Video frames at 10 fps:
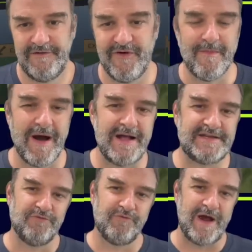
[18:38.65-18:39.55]

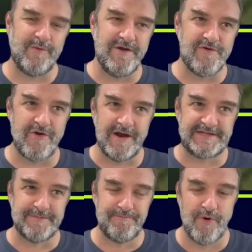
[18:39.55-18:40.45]
Vermont, right when you
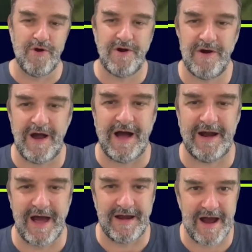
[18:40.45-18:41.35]
cross the border
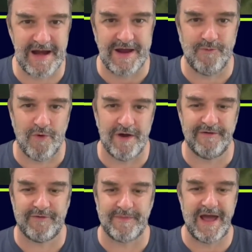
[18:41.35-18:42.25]
on
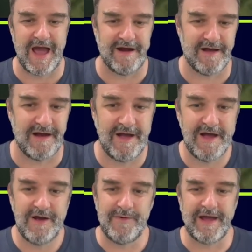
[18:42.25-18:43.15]
I-91 from Canada,
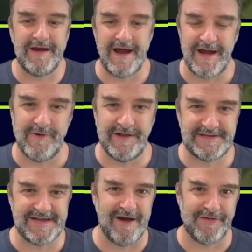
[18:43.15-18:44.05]
we get 91
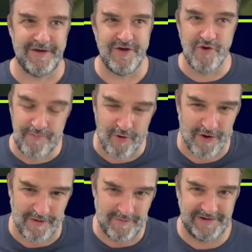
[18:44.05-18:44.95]
South
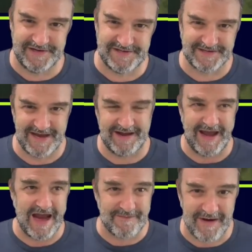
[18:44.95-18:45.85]
Newport, which is like
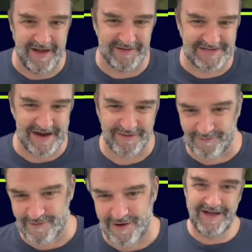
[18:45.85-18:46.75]
8 miles down
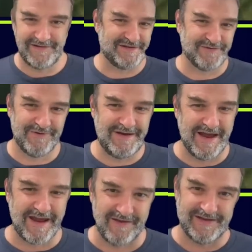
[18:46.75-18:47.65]
the road. Just a
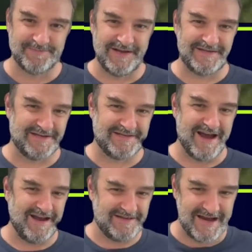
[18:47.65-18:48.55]
ridiculous place to
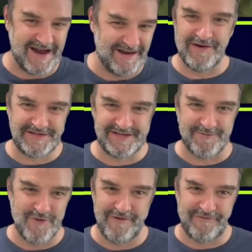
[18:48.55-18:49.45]
sign. Sign
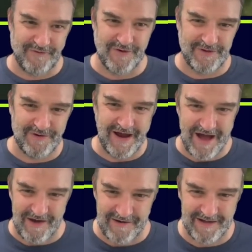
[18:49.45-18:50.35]
somewhere further
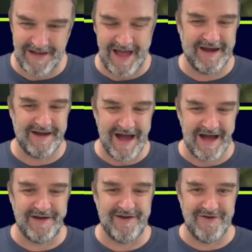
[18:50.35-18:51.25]
down and
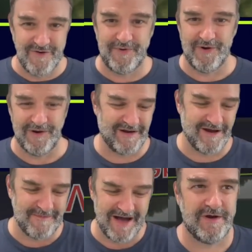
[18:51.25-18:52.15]
not Newport.
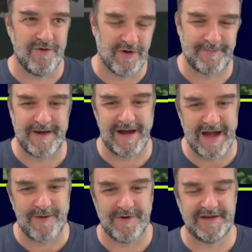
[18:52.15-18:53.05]
Come on. Northbound
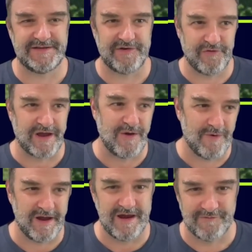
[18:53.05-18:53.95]
81 is a tricky
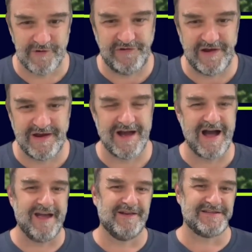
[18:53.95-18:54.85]
one in Virginia.
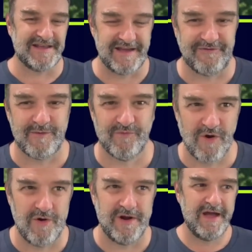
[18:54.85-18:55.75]
I honestly think from
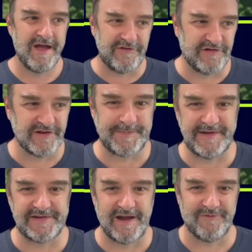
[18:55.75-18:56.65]
Roanoke, it should just be
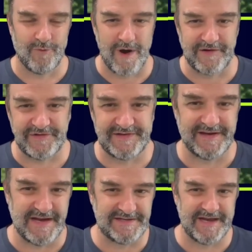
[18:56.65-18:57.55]
signed for Washington,
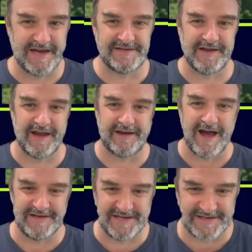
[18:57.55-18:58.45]
D.C. until you get to
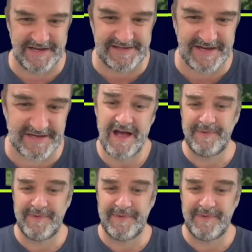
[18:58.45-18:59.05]
I-66.